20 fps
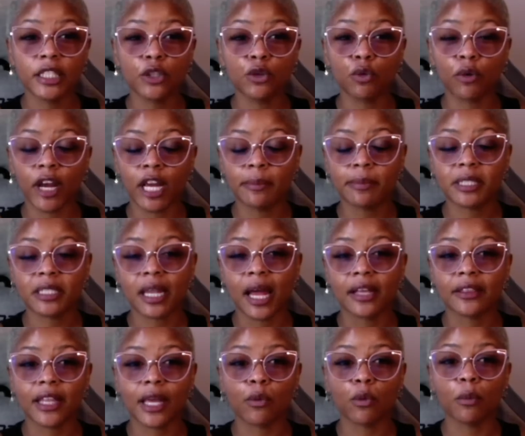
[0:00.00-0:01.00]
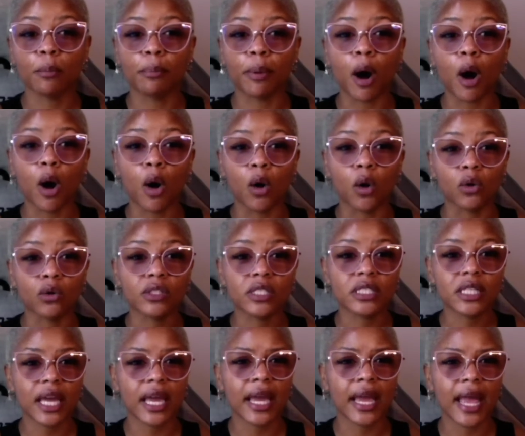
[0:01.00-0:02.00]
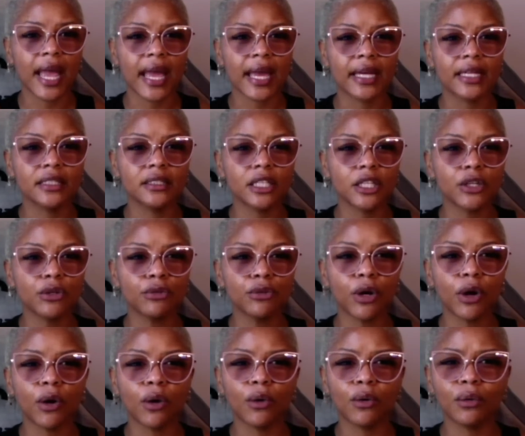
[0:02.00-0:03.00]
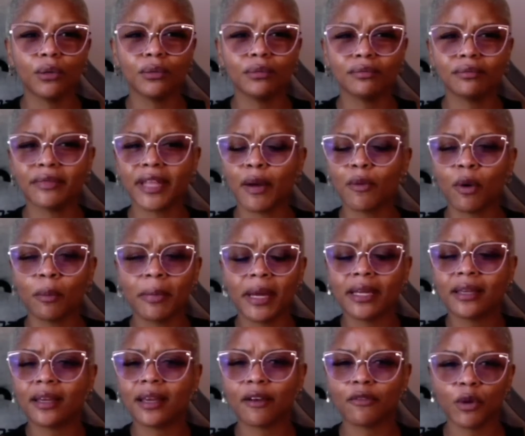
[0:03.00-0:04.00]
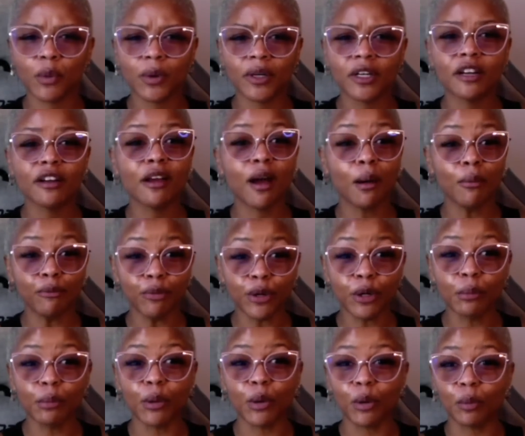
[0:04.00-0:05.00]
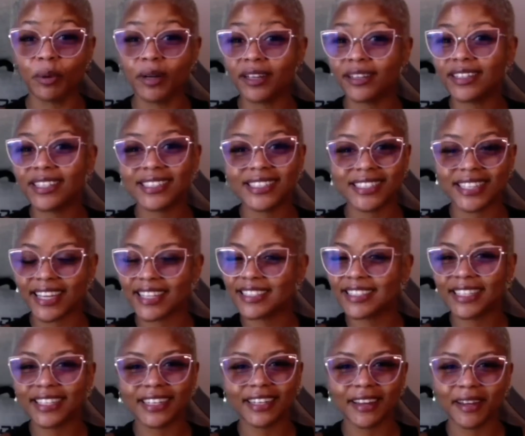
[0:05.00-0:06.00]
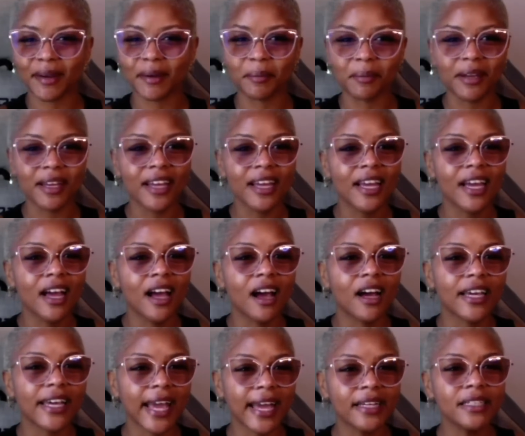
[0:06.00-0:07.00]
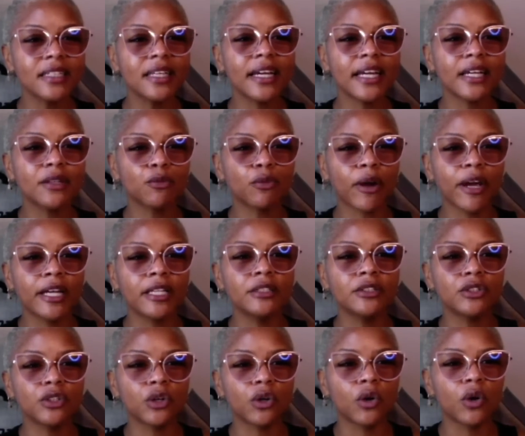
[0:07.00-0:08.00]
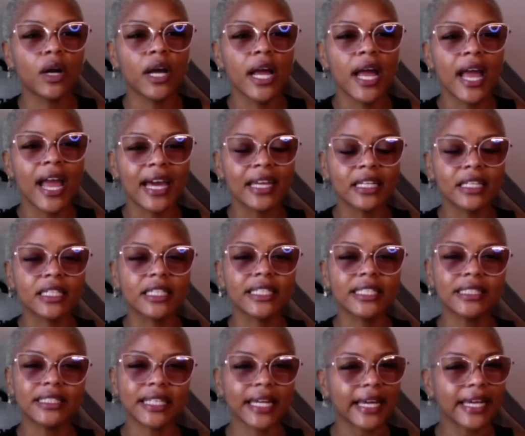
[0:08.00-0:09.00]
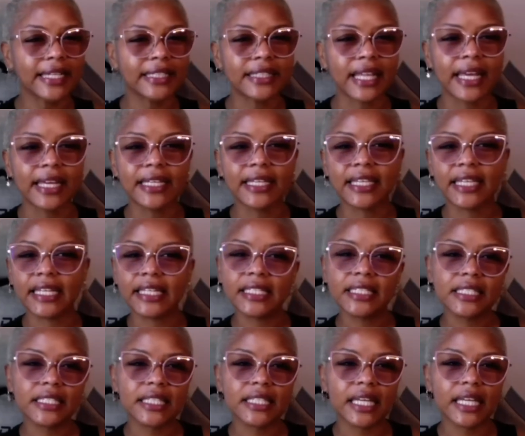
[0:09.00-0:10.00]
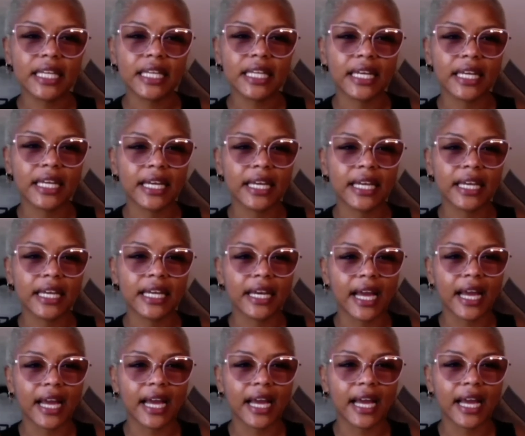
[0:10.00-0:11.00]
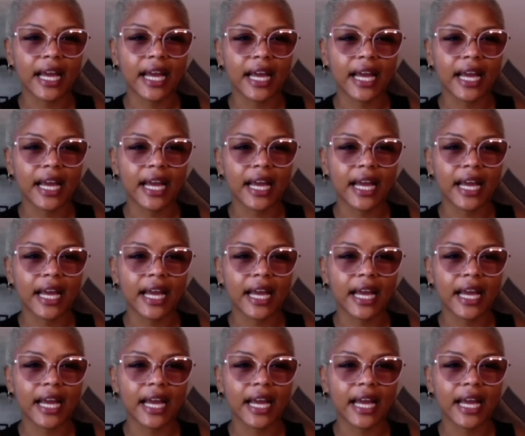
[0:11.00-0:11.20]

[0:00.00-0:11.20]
grapes like they were balls, and, you know, they were making everyone uncomfortable, but it's sexy to them. Kayla and Randall had a good date. They kissed and got